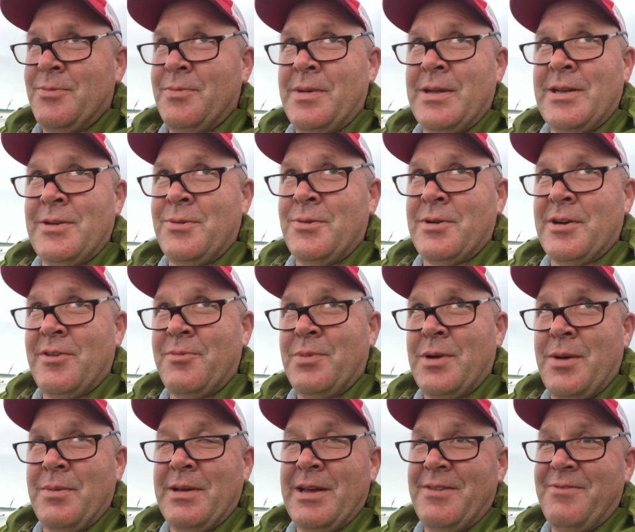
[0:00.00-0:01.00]
my Lord, I've
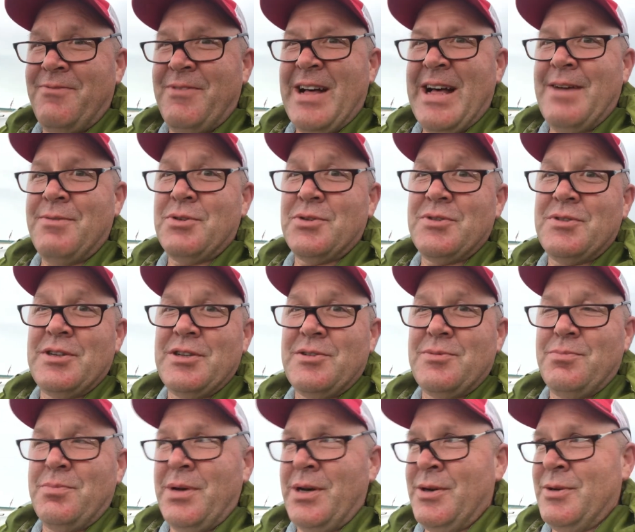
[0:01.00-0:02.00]
probably had five or
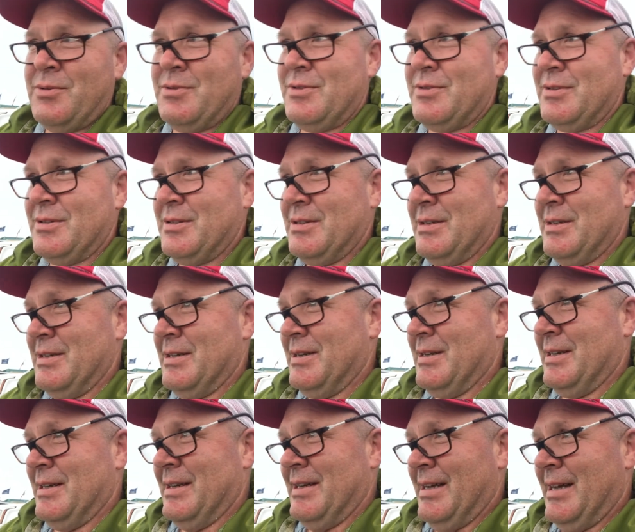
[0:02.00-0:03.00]
six boats.
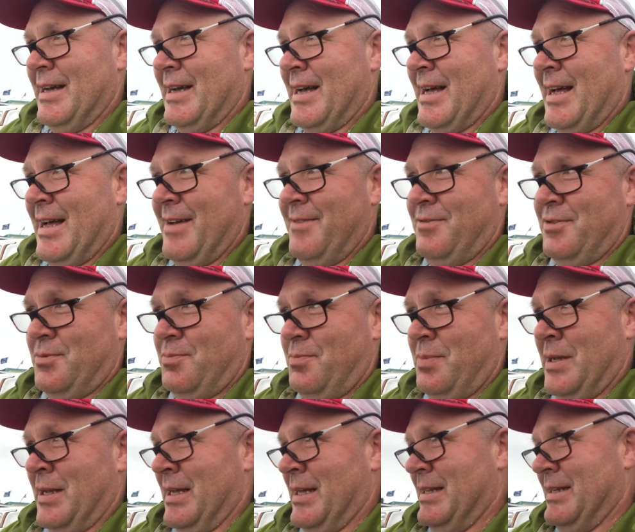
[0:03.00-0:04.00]
I have
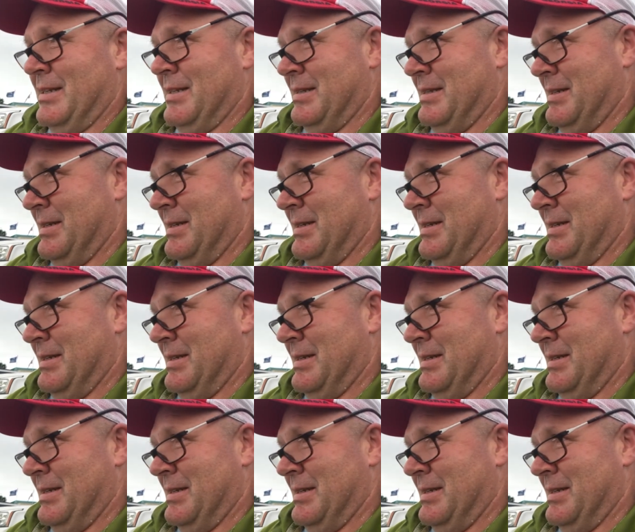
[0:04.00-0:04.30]
spent